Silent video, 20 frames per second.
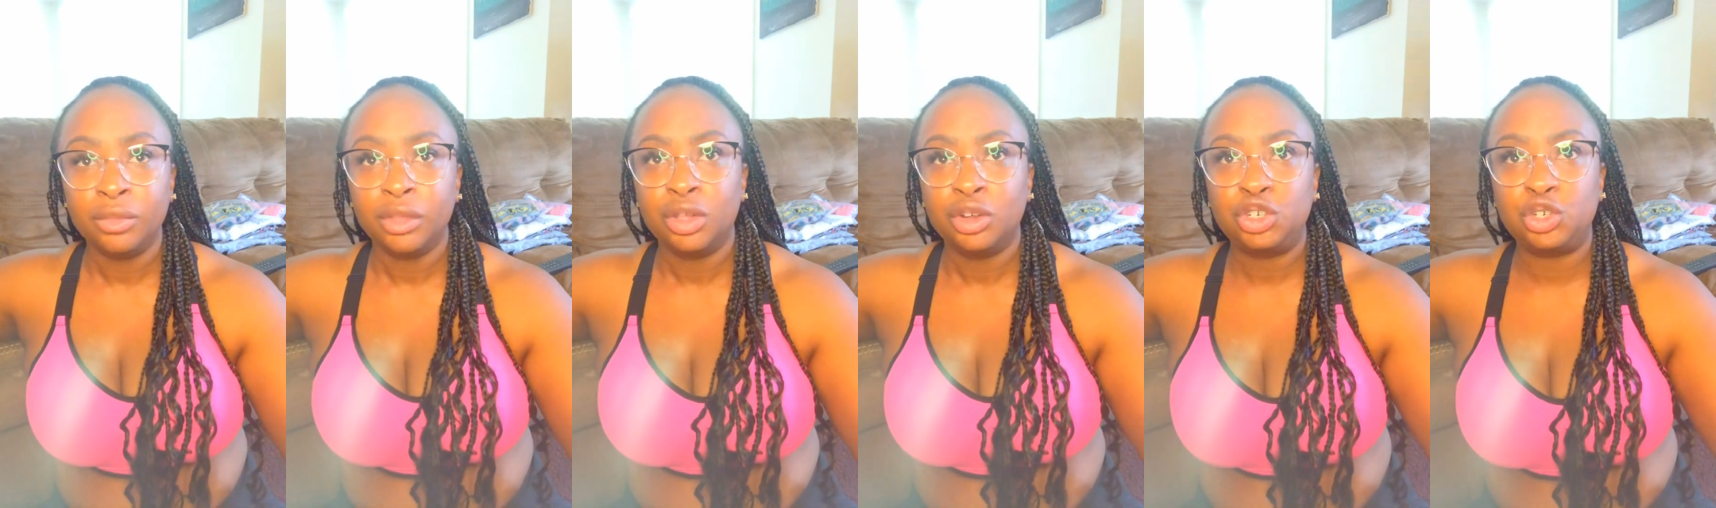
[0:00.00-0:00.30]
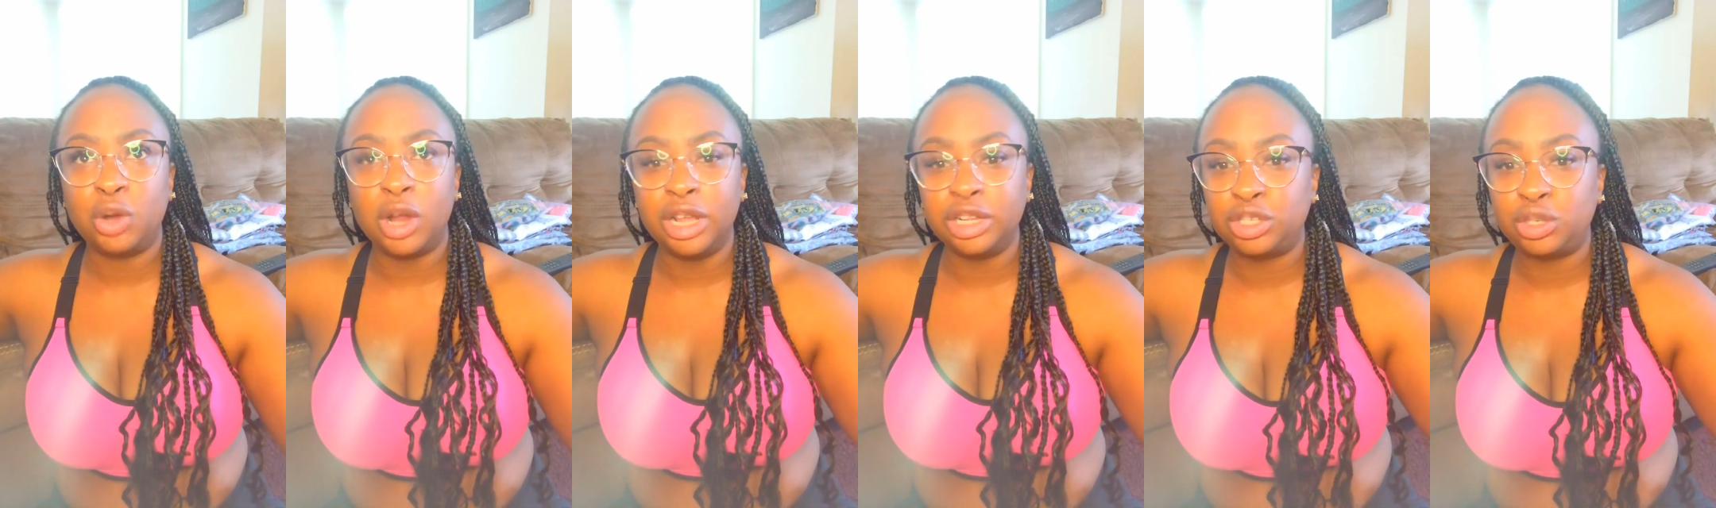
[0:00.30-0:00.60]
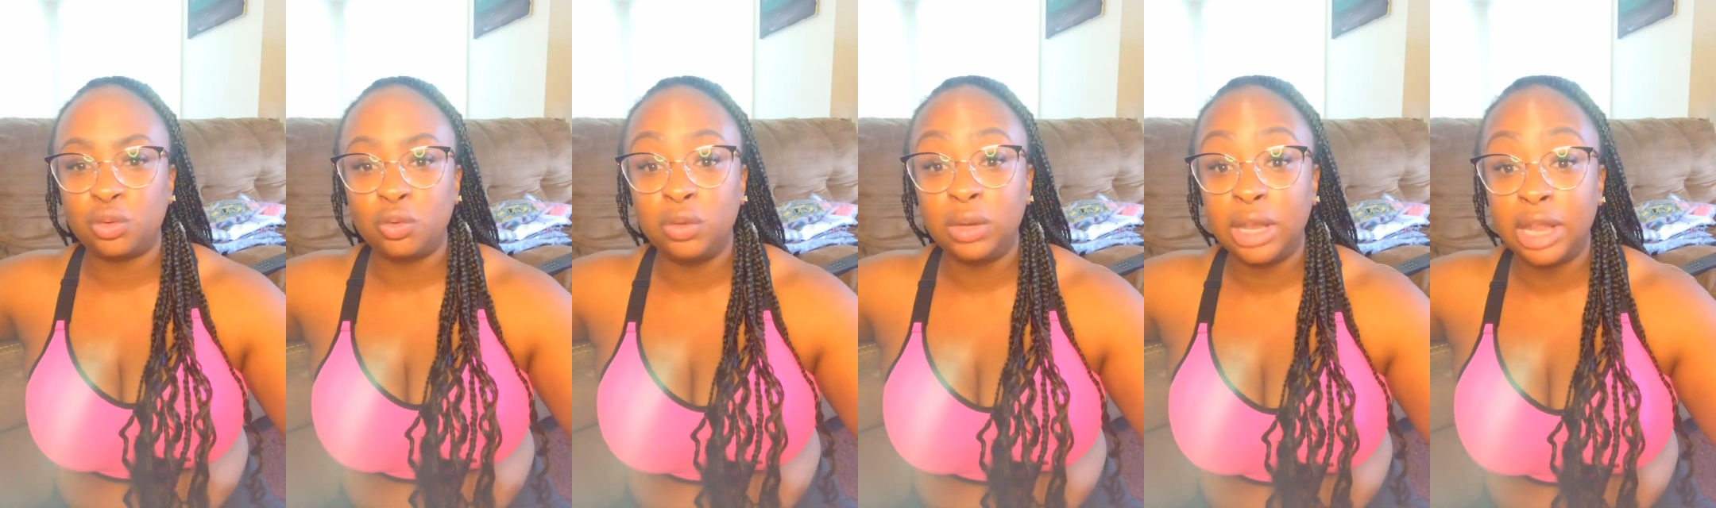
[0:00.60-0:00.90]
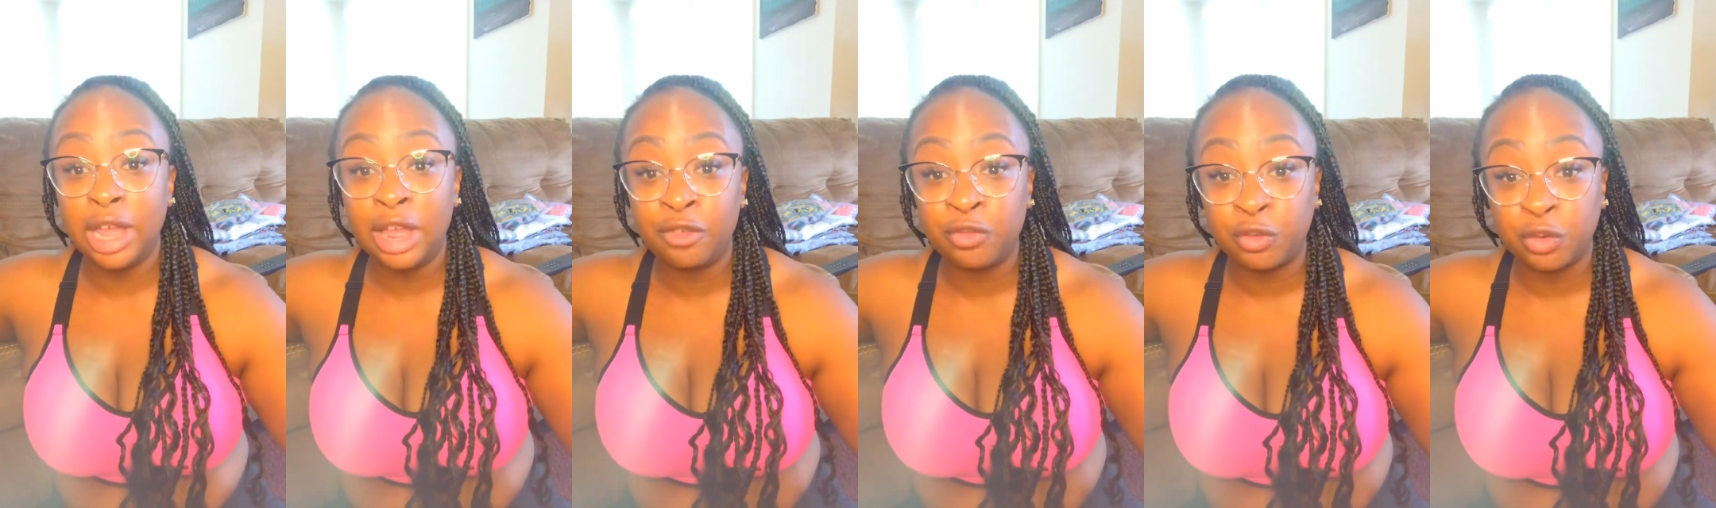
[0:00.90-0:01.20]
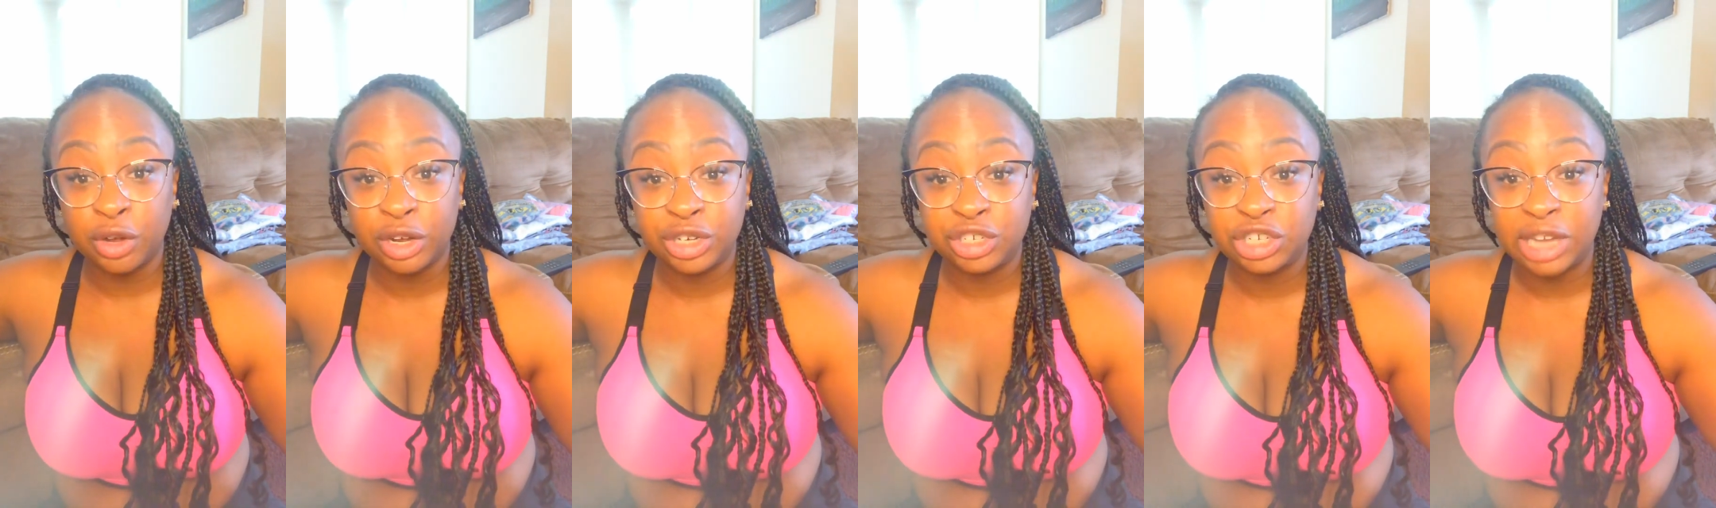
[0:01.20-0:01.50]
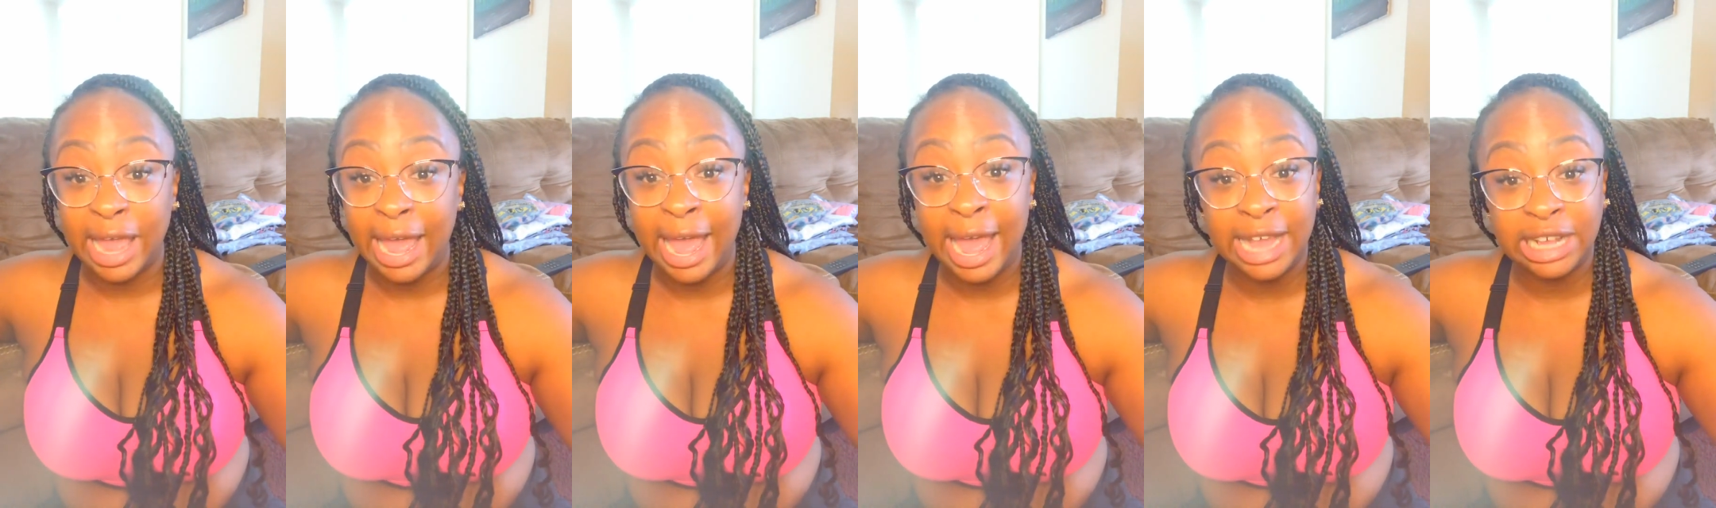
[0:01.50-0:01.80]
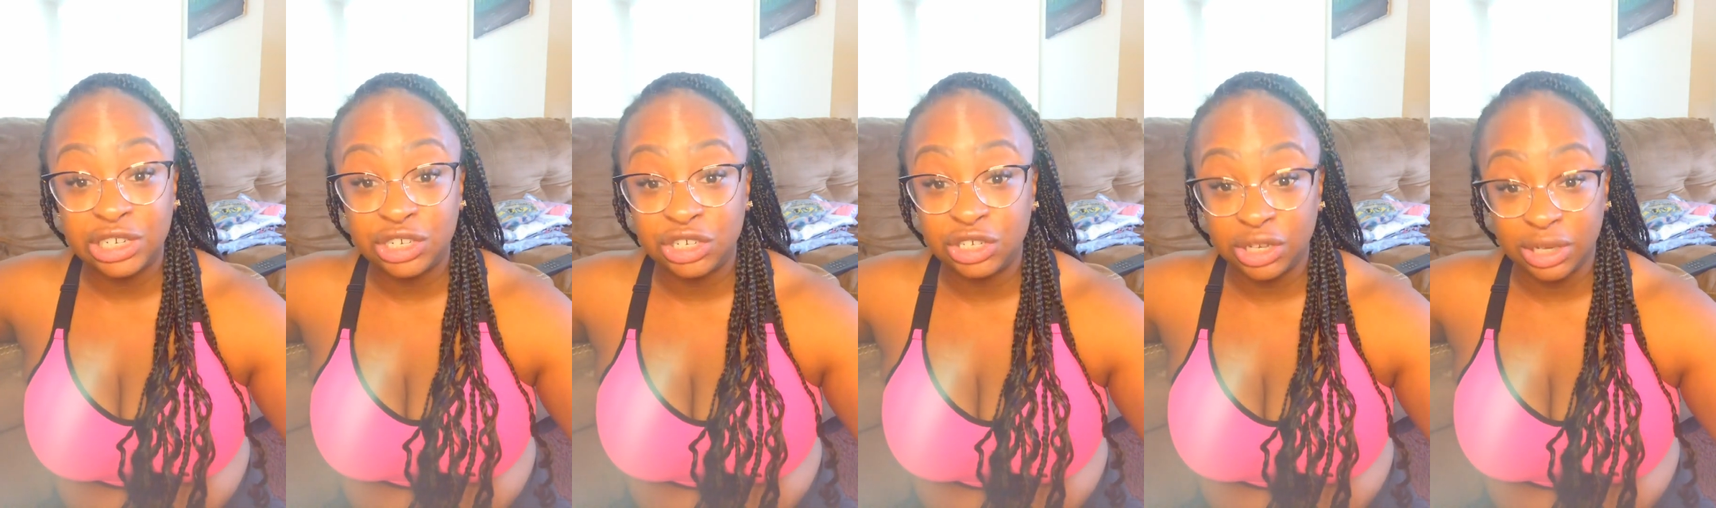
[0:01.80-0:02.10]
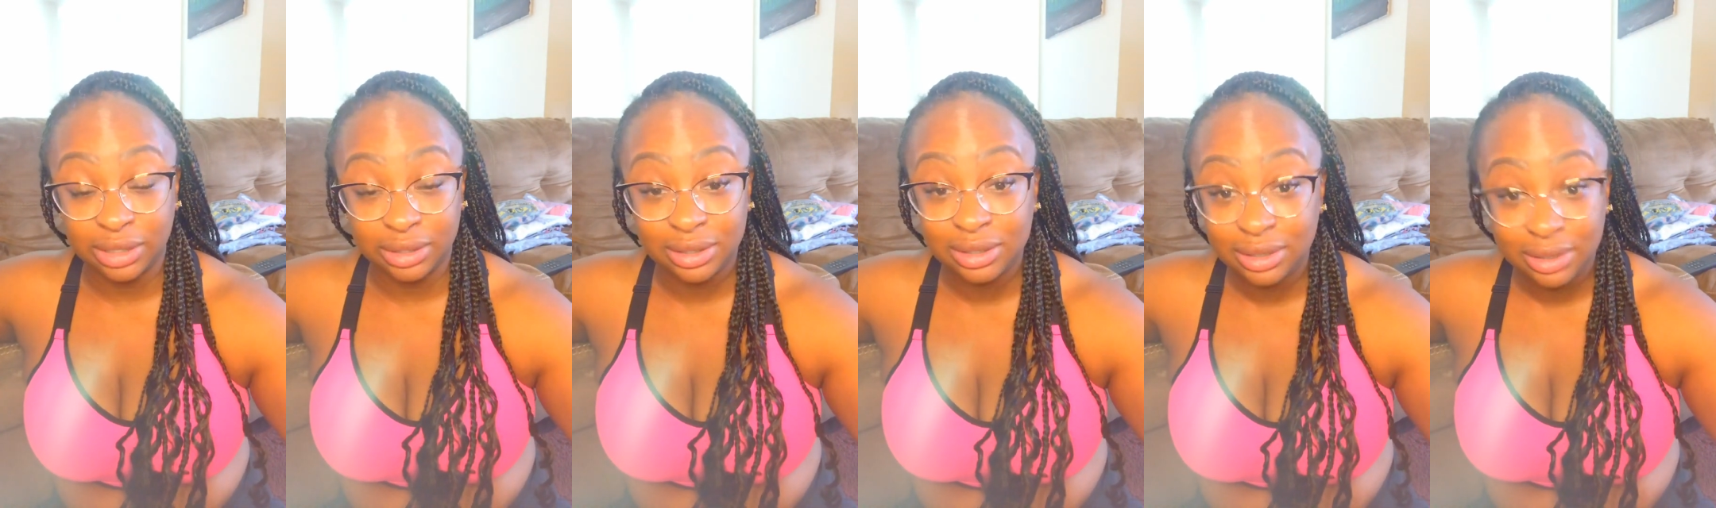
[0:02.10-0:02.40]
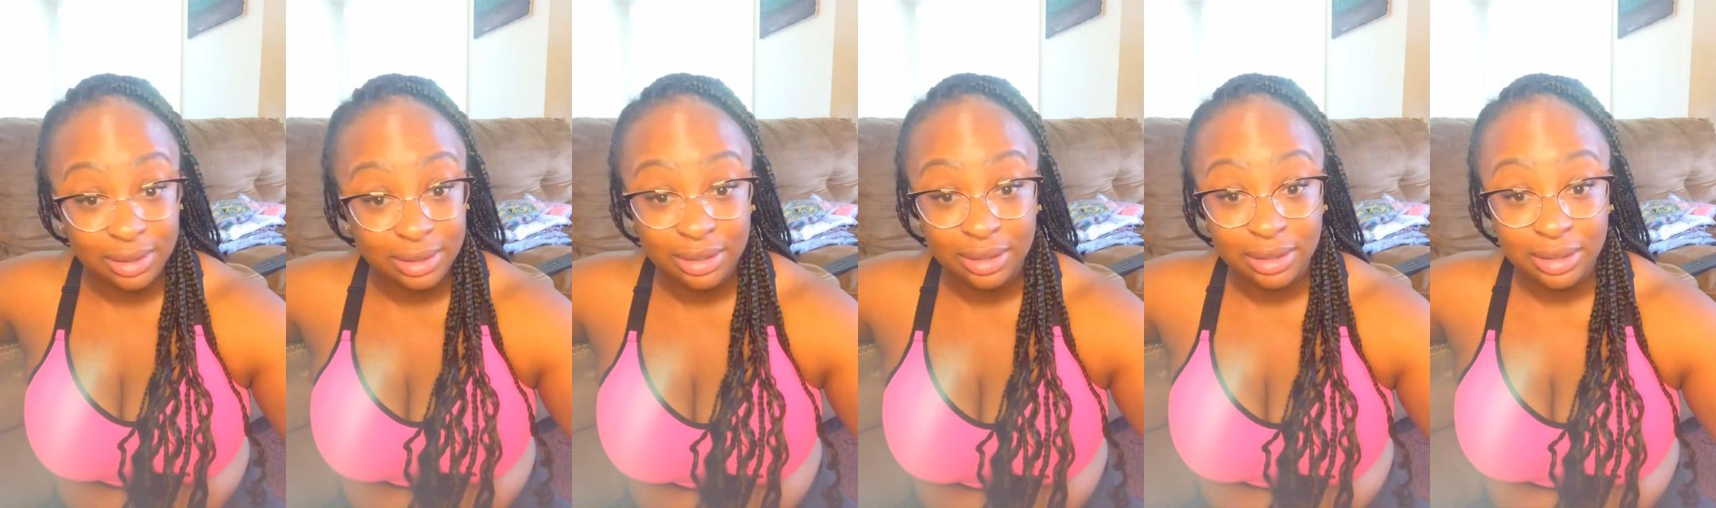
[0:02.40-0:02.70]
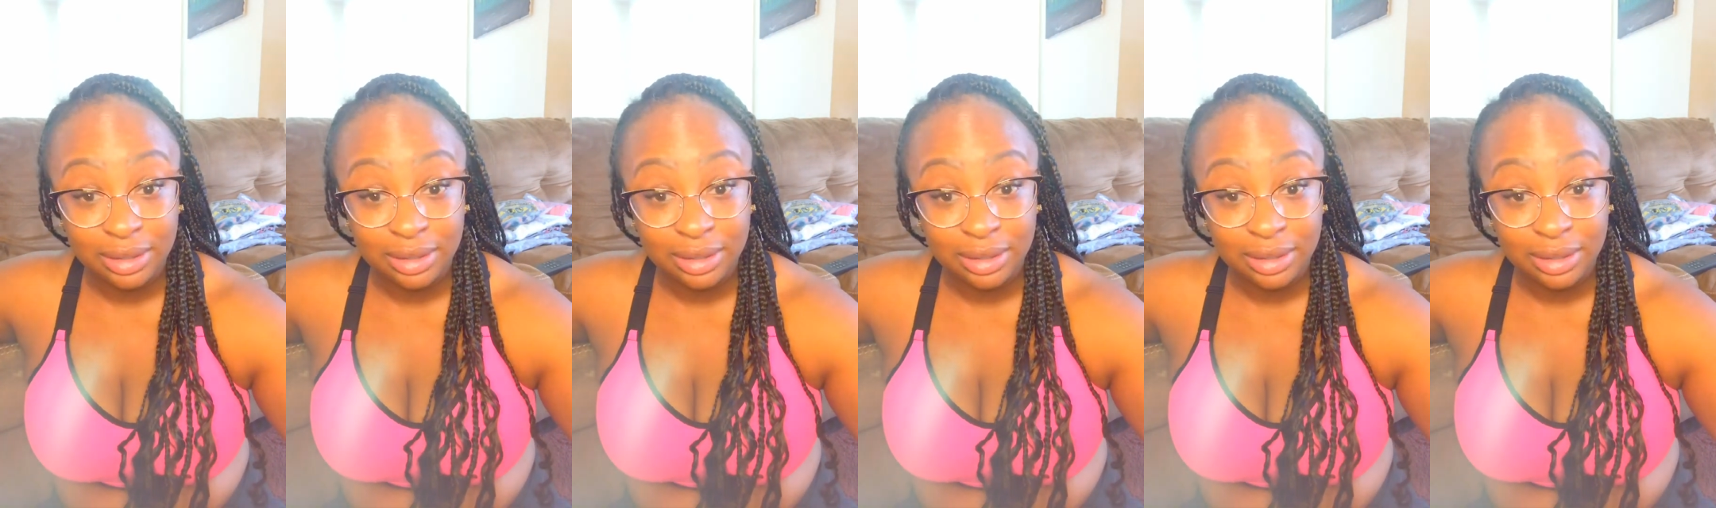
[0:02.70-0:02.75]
trying to leverage actions